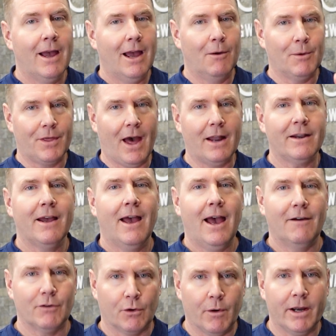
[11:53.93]
And with that,
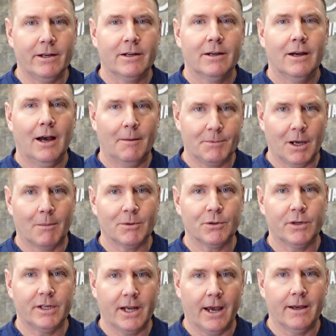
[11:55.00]
have a great
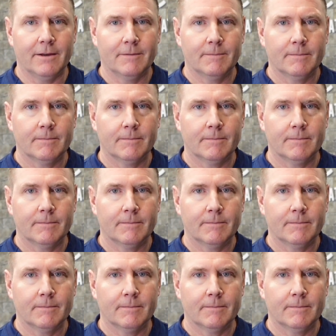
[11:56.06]
optometry day.